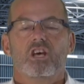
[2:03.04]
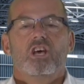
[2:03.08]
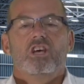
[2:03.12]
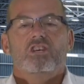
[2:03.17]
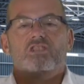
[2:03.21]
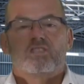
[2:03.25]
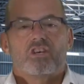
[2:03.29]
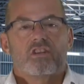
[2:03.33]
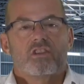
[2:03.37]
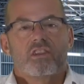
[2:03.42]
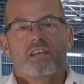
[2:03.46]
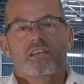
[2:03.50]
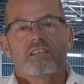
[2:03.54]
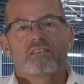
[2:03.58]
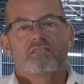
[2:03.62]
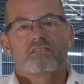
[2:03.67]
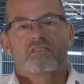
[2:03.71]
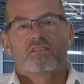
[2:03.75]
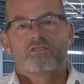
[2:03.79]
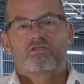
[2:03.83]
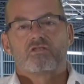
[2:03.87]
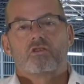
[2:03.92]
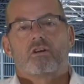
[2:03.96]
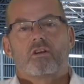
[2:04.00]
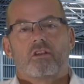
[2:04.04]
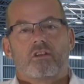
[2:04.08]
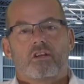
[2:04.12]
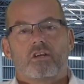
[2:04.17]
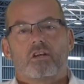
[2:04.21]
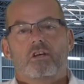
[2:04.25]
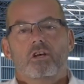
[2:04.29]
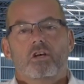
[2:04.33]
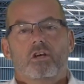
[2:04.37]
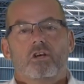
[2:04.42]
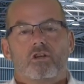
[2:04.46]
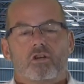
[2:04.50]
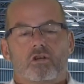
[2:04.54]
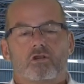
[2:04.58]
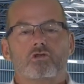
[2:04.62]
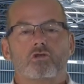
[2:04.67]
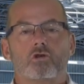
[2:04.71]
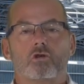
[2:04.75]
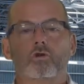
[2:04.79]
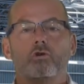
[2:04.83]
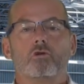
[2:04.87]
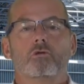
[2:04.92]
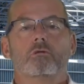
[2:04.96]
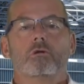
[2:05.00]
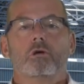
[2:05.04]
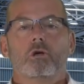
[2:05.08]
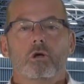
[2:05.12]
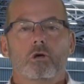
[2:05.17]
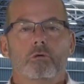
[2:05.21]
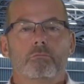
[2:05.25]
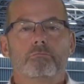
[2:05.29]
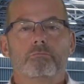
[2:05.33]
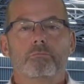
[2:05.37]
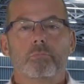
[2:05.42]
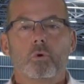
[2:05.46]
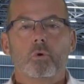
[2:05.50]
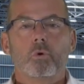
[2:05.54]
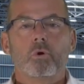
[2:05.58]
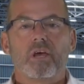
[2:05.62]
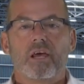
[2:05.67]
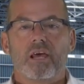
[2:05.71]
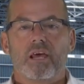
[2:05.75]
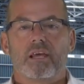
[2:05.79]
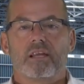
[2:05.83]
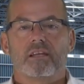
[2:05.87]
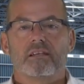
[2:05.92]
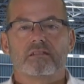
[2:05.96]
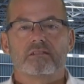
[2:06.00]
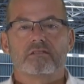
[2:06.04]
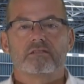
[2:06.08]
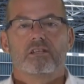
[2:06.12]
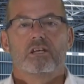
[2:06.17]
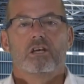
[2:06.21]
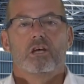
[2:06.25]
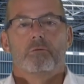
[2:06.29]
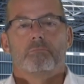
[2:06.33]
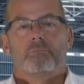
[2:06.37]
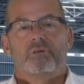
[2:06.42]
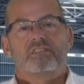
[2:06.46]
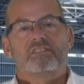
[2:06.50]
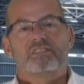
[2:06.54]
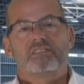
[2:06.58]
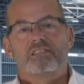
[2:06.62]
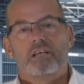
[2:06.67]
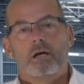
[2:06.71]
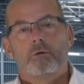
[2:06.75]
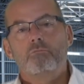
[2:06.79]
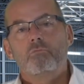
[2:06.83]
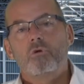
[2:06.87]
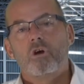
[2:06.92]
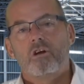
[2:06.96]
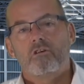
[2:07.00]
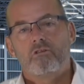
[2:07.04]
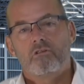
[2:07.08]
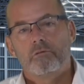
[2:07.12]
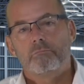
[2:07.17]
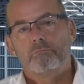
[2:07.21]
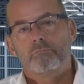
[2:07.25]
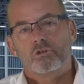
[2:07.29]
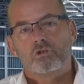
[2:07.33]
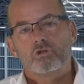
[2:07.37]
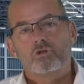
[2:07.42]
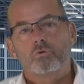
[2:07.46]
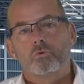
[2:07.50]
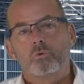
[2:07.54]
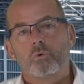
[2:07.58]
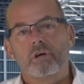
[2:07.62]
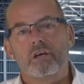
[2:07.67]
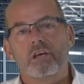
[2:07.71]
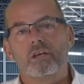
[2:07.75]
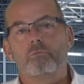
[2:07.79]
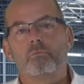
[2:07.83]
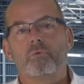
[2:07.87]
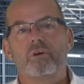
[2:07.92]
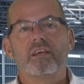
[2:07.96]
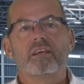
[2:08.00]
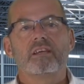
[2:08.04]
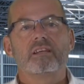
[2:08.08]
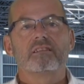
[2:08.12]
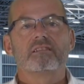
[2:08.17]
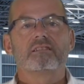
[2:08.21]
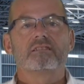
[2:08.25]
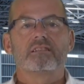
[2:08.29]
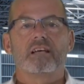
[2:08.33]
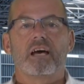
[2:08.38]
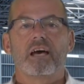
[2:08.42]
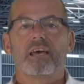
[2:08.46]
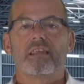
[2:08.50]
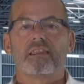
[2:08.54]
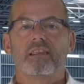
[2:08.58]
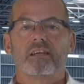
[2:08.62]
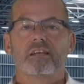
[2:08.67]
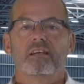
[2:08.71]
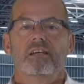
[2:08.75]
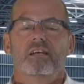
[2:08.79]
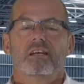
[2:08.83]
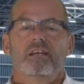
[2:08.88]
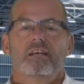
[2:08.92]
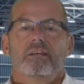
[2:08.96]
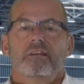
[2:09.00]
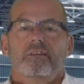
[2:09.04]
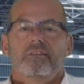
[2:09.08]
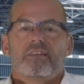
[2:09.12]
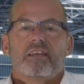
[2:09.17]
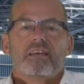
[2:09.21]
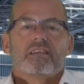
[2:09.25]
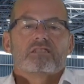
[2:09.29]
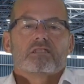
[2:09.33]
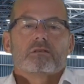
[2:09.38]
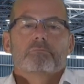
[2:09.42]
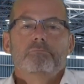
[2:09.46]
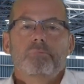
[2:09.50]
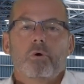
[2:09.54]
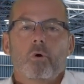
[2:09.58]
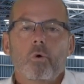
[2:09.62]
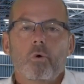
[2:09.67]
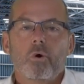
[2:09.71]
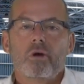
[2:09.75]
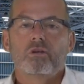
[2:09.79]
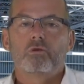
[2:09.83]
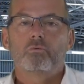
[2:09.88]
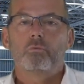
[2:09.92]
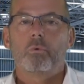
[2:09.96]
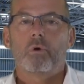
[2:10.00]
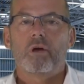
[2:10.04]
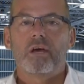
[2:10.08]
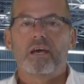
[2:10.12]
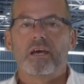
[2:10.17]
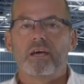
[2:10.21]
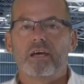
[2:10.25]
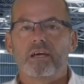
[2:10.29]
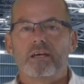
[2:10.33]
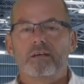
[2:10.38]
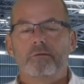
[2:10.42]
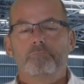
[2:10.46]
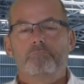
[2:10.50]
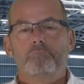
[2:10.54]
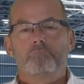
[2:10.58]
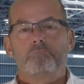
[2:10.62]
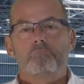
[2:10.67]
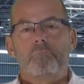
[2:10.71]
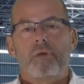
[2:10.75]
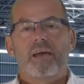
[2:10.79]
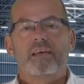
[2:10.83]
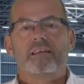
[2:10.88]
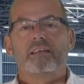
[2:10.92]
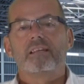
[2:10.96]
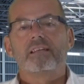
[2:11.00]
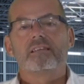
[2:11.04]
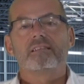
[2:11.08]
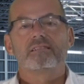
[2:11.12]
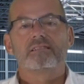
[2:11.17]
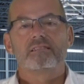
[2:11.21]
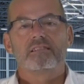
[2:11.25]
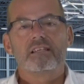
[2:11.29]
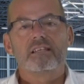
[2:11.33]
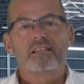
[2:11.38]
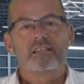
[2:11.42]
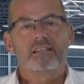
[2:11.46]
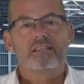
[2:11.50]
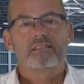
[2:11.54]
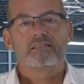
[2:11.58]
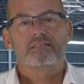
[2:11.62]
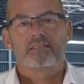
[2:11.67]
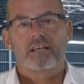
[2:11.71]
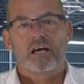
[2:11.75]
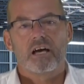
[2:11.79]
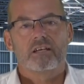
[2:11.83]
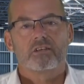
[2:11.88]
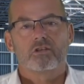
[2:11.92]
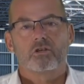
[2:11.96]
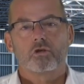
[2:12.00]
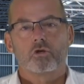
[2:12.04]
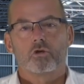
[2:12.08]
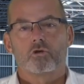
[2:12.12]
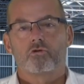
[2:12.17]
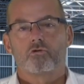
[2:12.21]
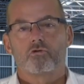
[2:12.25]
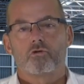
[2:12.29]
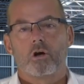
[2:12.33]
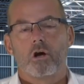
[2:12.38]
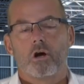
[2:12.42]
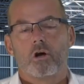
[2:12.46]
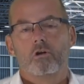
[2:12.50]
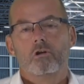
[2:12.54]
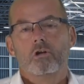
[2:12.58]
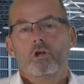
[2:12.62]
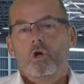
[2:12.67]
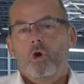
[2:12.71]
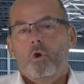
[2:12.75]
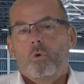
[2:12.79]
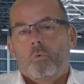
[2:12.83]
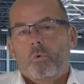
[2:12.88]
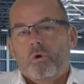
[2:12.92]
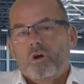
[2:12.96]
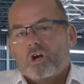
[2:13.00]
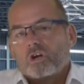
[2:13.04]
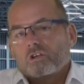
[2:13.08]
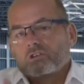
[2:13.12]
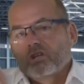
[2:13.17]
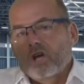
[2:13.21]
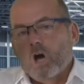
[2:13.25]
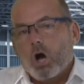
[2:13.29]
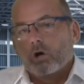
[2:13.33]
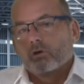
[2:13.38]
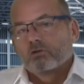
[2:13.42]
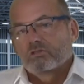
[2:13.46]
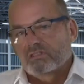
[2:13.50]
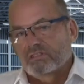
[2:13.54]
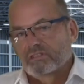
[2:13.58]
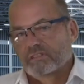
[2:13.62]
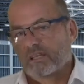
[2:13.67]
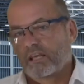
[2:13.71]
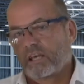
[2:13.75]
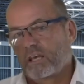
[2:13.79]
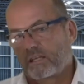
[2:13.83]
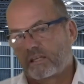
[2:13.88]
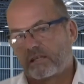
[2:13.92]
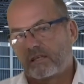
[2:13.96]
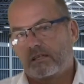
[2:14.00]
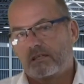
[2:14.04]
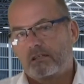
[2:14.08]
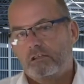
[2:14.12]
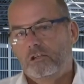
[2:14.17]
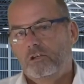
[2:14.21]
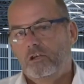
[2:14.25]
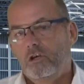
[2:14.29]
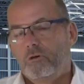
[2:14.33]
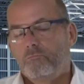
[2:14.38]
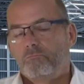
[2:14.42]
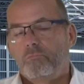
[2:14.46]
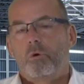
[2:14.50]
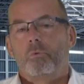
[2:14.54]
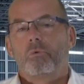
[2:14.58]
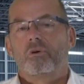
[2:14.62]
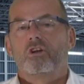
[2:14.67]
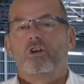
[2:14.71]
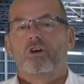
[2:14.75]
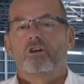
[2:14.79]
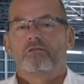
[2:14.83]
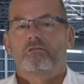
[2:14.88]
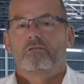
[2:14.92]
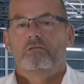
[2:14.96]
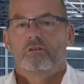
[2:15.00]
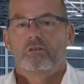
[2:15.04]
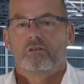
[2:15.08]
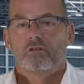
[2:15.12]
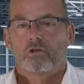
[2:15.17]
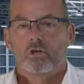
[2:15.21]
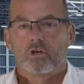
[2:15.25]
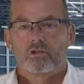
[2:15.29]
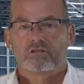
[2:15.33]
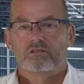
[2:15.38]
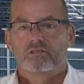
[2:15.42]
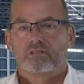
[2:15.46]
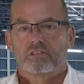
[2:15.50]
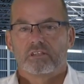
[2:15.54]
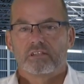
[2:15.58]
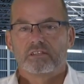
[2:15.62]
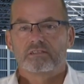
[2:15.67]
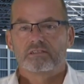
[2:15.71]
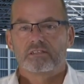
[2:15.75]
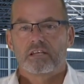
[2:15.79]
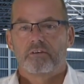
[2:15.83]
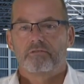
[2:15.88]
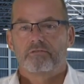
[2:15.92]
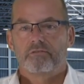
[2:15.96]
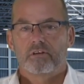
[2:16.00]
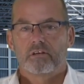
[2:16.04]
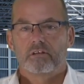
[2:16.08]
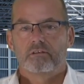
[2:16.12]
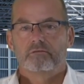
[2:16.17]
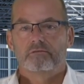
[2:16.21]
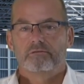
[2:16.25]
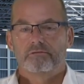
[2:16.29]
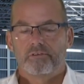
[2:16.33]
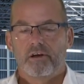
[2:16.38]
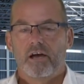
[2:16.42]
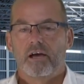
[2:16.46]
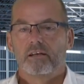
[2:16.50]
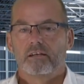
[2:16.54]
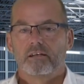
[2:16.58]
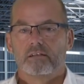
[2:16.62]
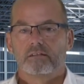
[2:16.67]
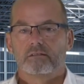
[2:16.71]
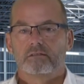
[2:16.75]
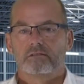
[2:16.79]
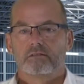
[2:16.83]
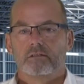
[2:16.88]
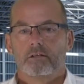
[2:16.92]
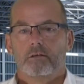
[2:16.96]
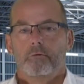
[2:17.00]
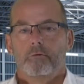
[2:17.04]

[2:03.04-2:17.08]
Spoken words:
So there's the sort of the two bookends. But somewhere in between, we can say that there's a point where maintenance is under control. We're not gold standard, but we're not constantly suffering failures.